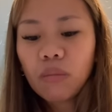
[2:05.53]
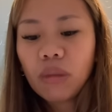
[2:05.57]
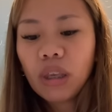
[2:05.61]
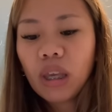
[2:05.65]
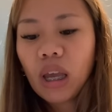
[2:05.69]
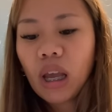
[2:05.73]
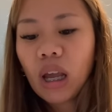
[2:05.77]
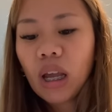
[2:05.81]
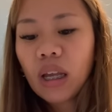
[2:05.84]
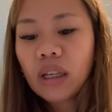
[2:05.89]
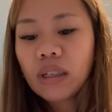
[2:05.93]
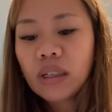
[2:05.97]

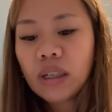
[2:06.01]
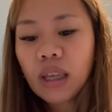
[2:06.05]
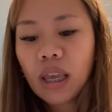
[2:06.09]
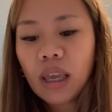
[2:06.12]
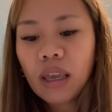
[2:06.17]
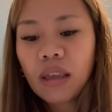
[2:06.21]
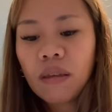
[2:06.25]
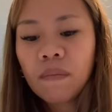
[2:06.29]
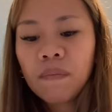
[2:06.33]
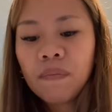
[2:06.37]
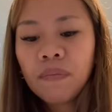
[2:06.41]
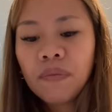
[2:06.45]
niya
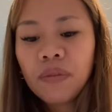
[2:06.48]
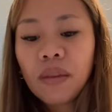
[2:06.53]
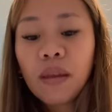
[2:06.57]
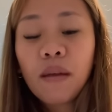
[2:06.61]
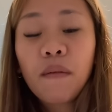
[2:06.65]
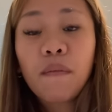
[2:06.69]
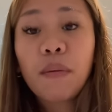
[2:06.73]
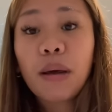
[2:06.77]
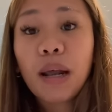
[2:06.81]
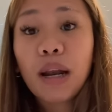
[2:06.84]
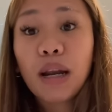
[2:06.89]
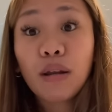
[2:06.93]
kasi
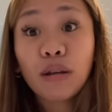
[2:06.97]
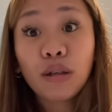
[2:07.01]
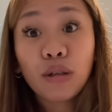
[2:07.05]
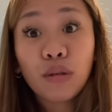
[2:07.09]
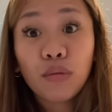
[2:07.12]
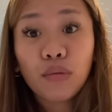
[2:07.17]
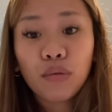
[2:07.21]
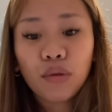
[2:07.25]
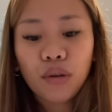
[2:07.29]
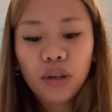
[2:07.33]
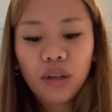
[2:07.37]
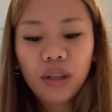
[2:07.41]
para
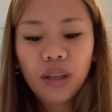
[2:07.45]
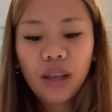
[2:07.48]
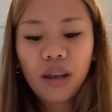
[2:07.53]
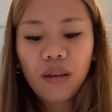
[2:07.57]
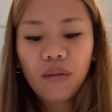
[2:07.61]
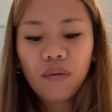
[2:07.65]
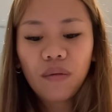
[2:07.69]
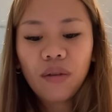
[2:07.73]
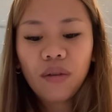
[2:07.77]
sure daw.